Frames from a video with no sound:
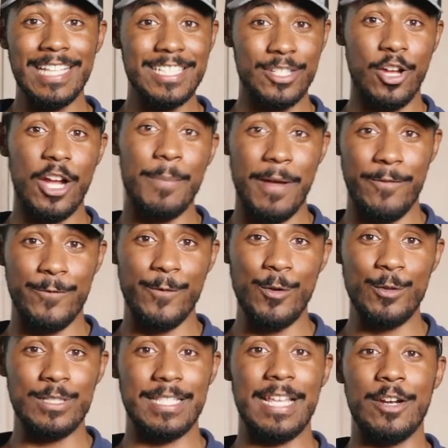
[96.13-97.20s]
let's talk about
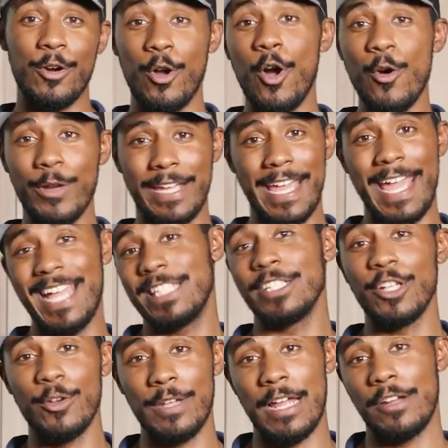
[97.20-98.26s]
foods that are okay
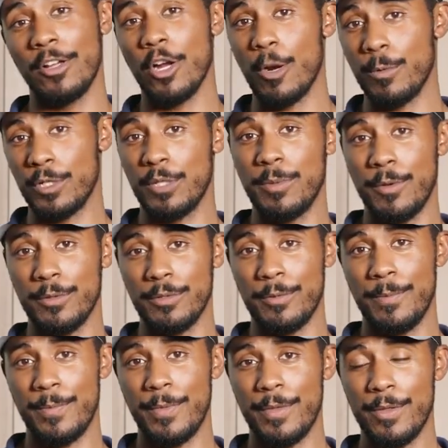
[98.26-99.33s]
to go down the garbage
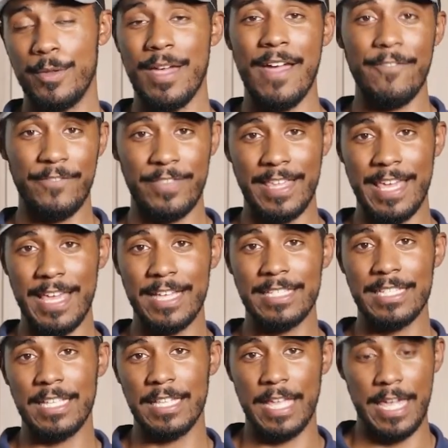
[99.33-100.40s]
disposal. You have
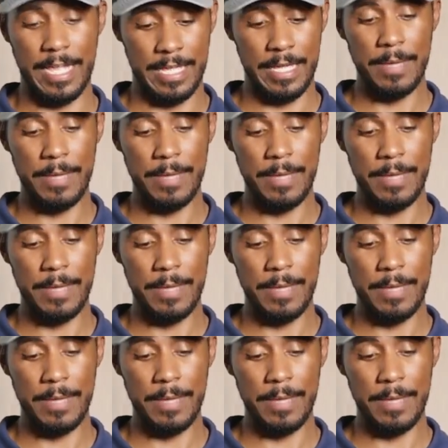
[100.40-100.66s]
things like